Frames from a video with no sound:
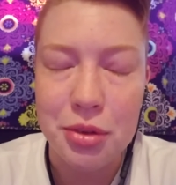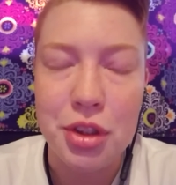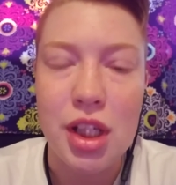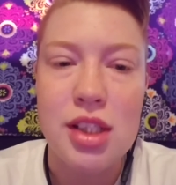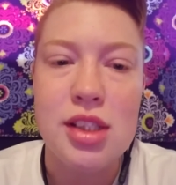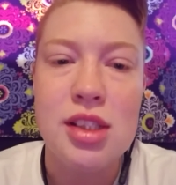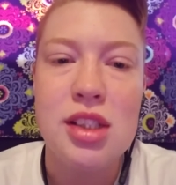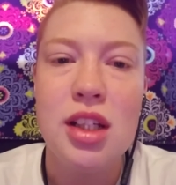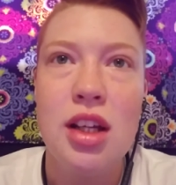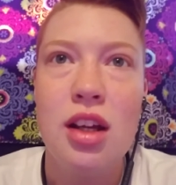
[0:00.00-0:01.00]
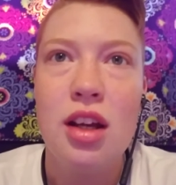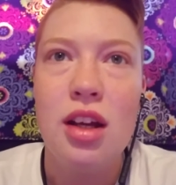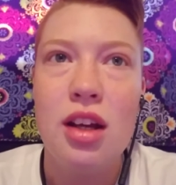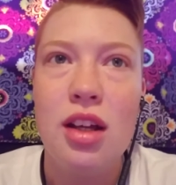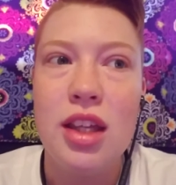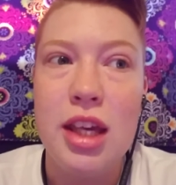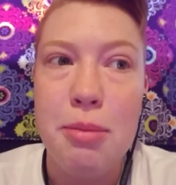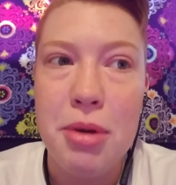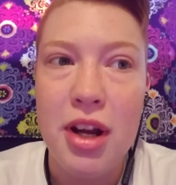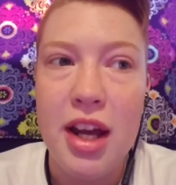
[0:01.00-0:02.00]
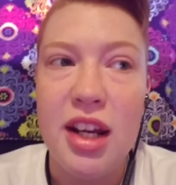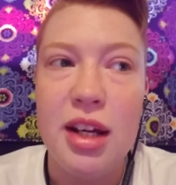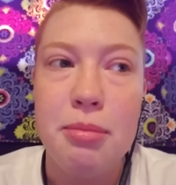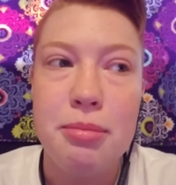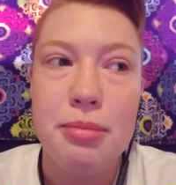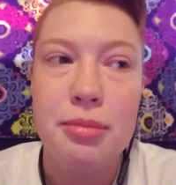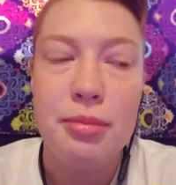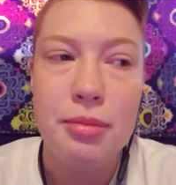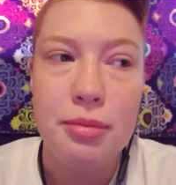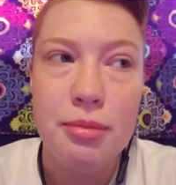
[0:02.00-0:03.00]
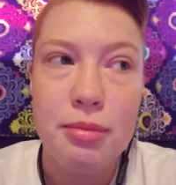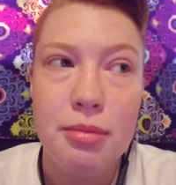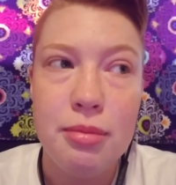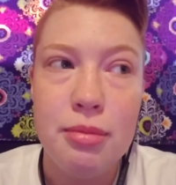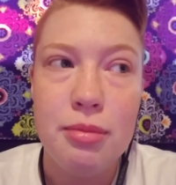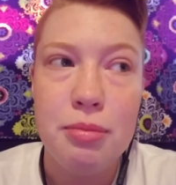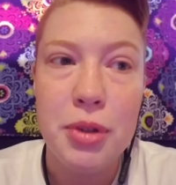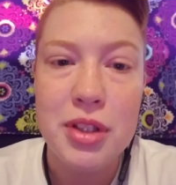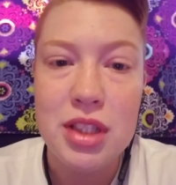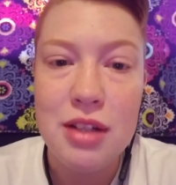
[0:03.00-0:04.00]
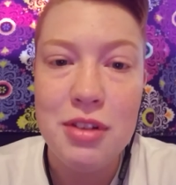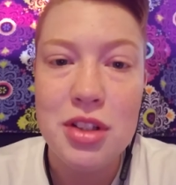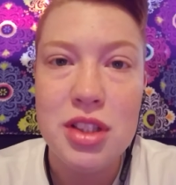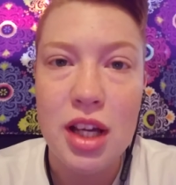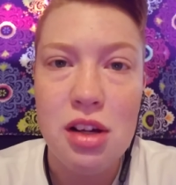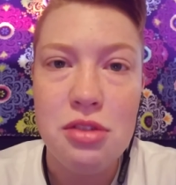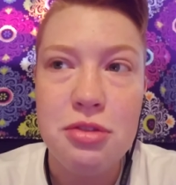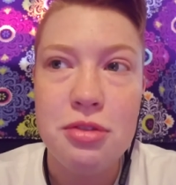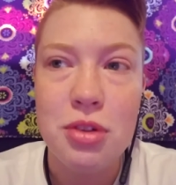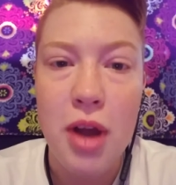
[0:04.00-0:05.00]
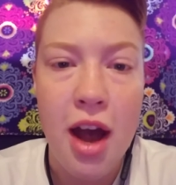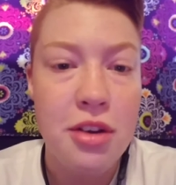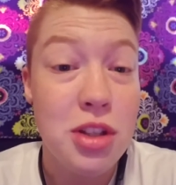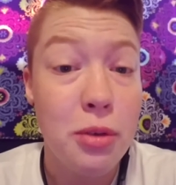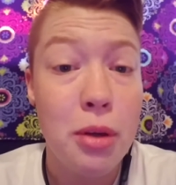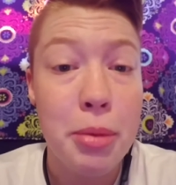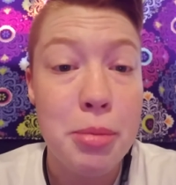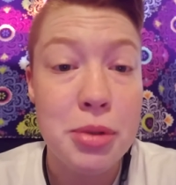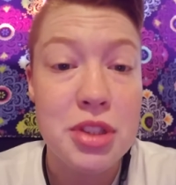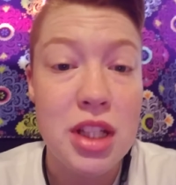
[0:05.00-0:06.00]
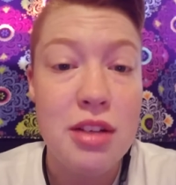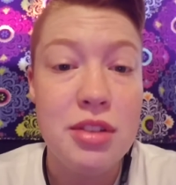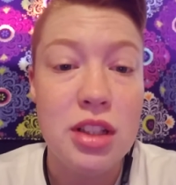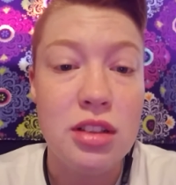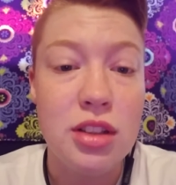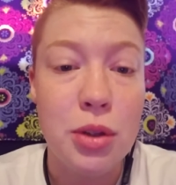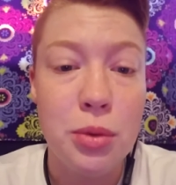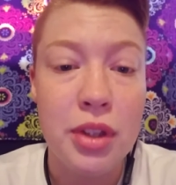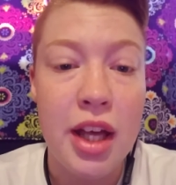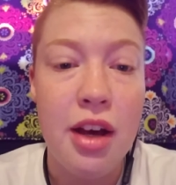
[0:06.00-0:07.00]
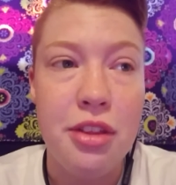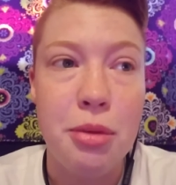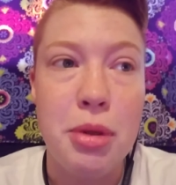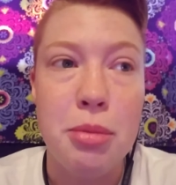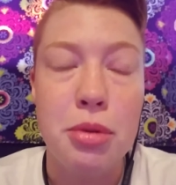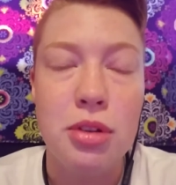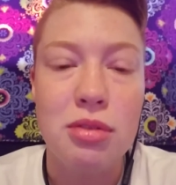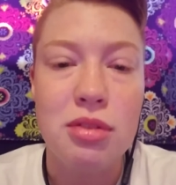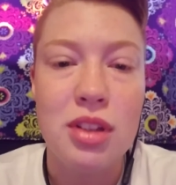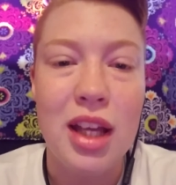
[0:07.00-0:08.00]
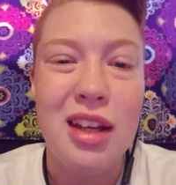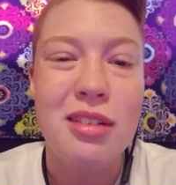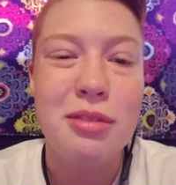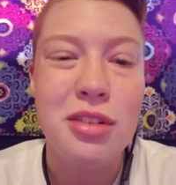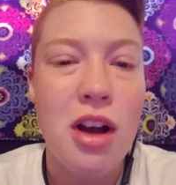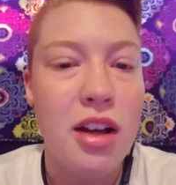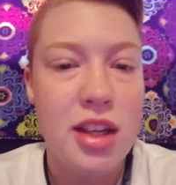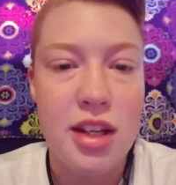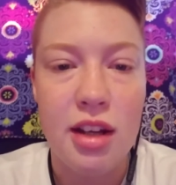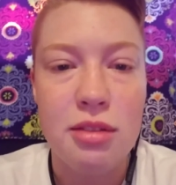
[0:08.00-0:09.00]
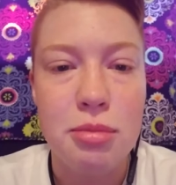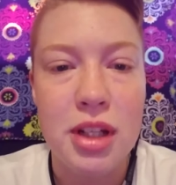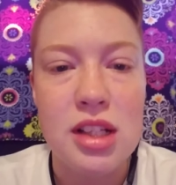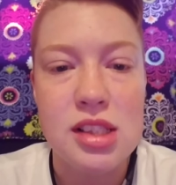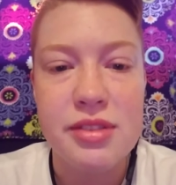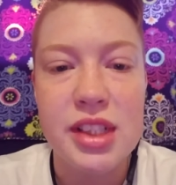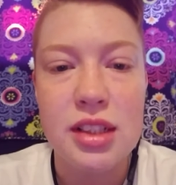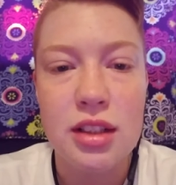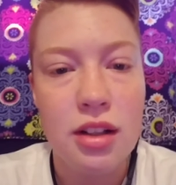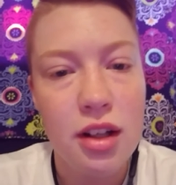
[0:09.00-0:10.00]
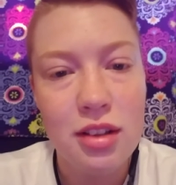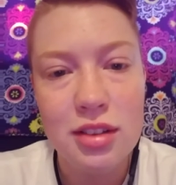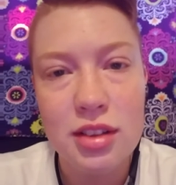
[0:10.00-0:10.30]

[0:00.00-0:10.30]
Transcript: Just keep your head up. Perceive yourself how you want to be perceived, and don't let other people knock you down because of it. All right?